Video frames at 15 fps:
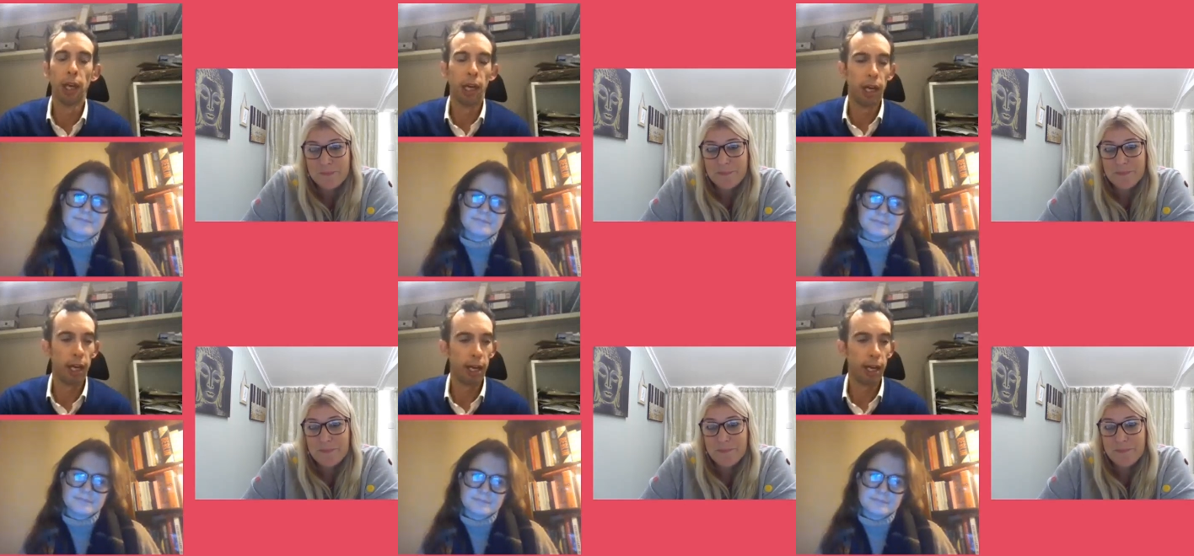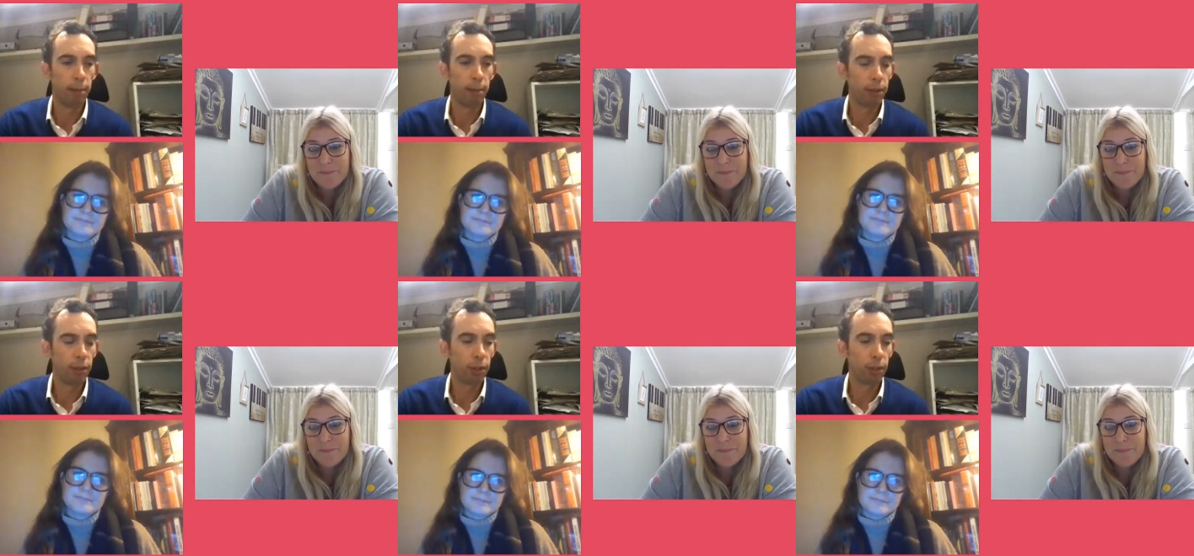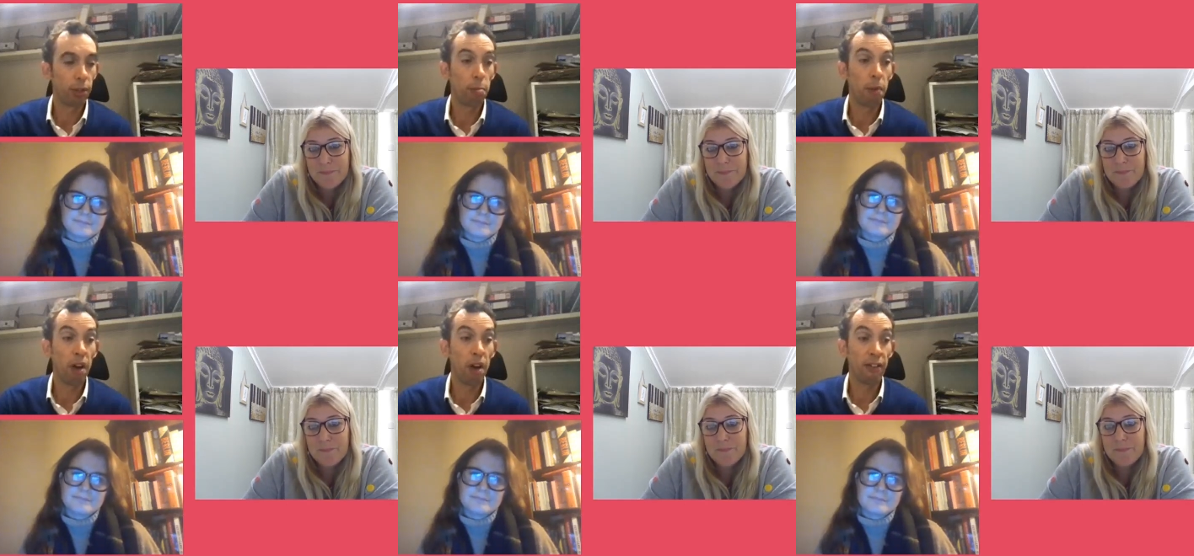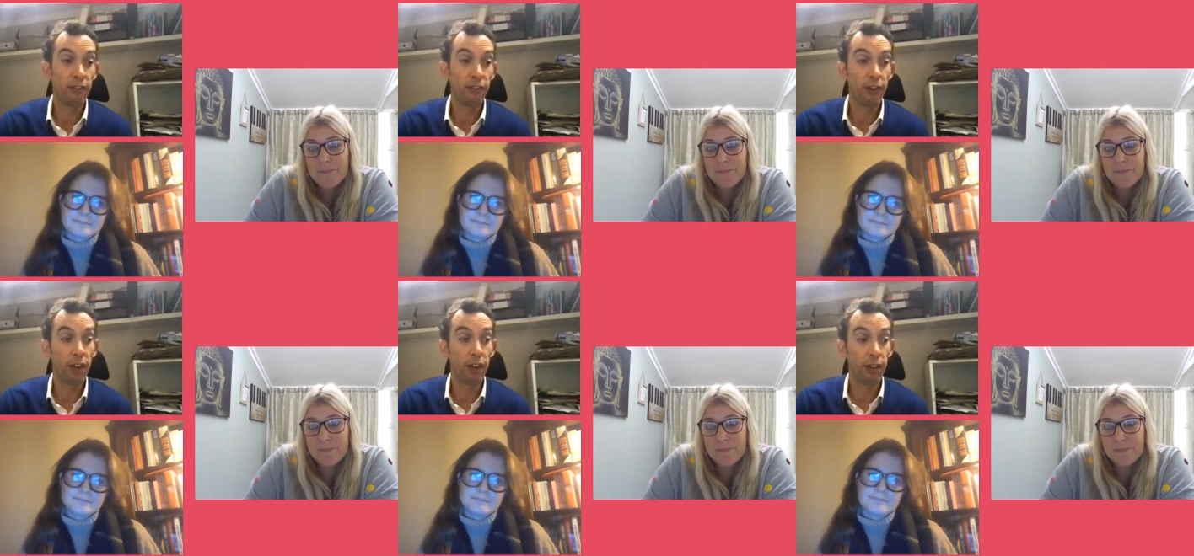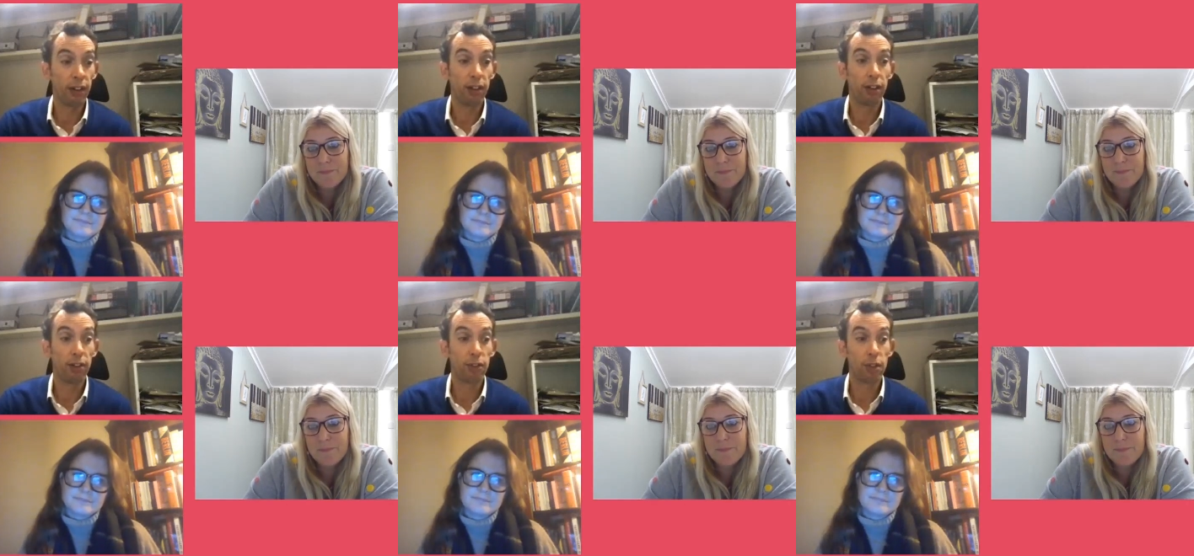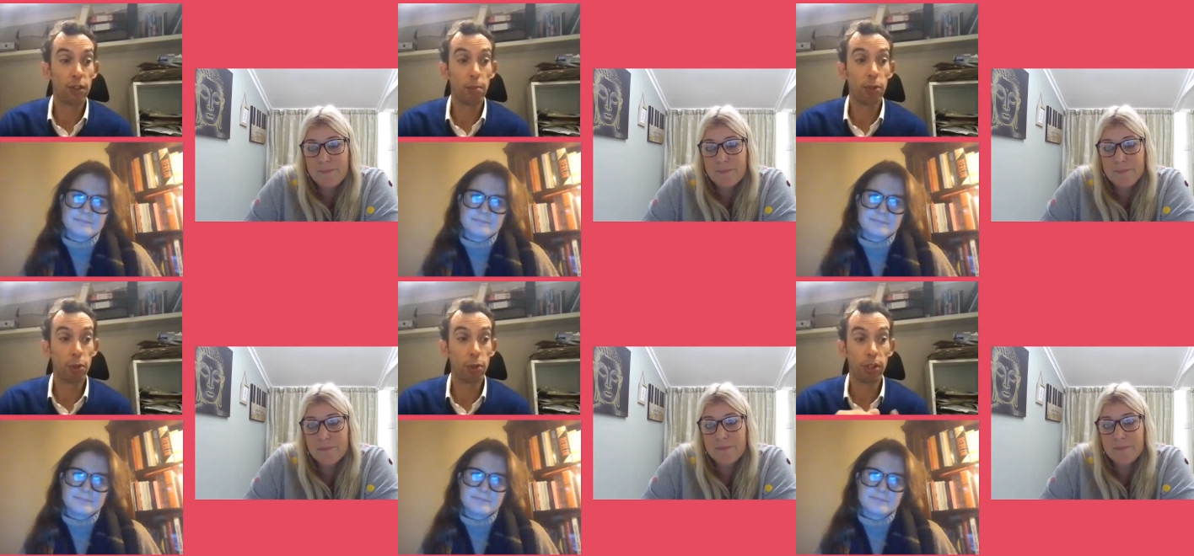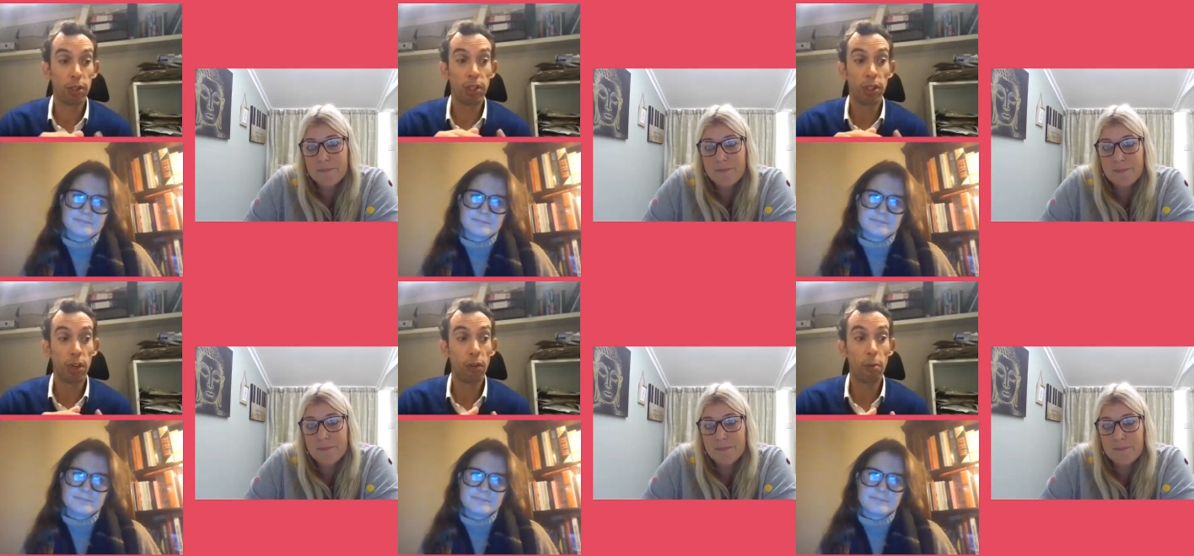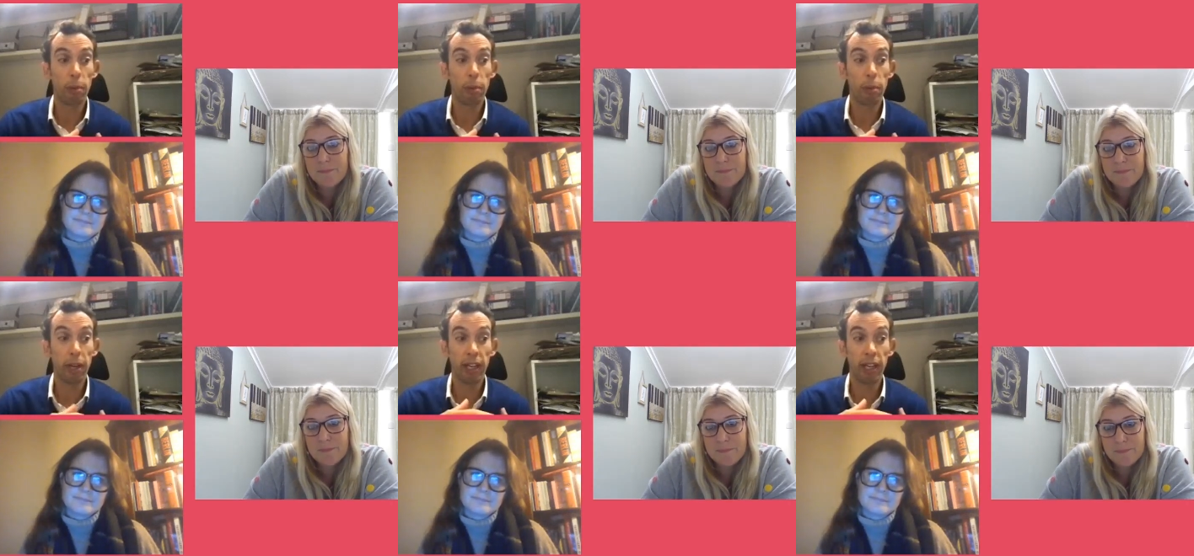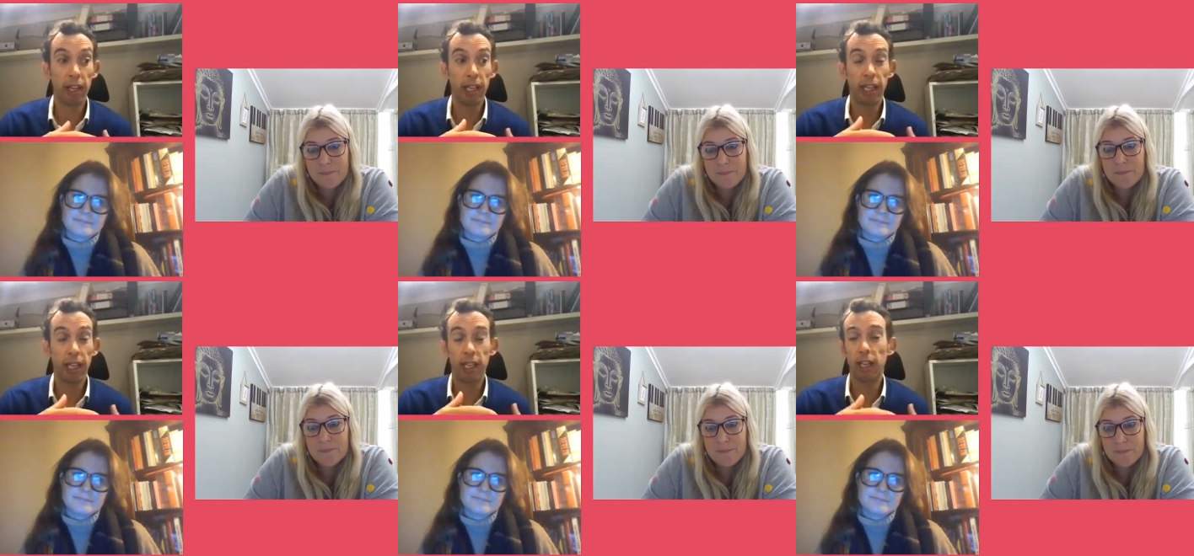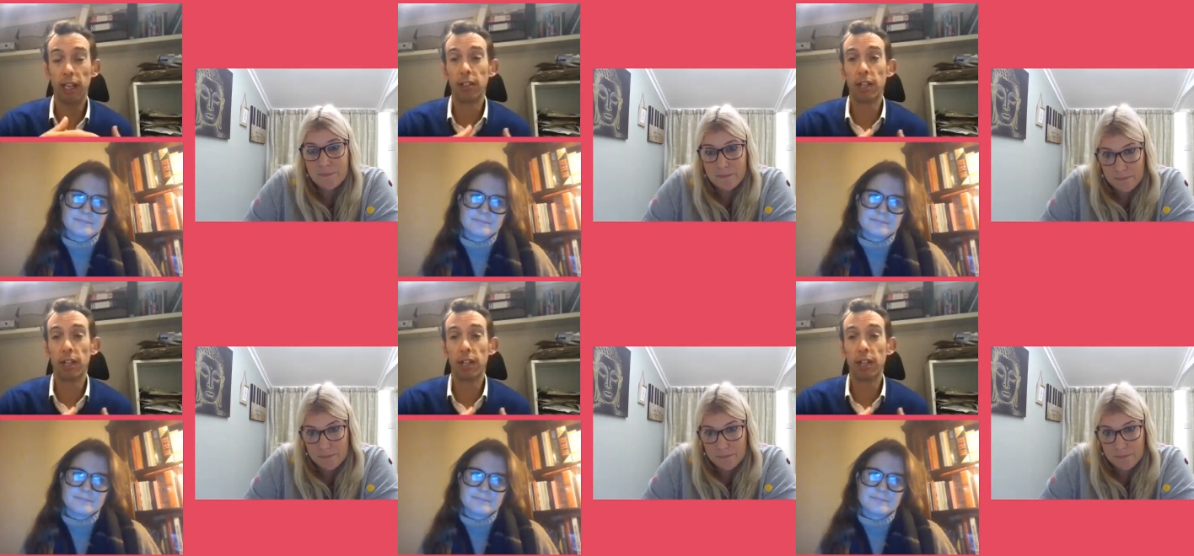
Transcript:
Speaker 1: Um, so you might find that some choices are immediately, let's say,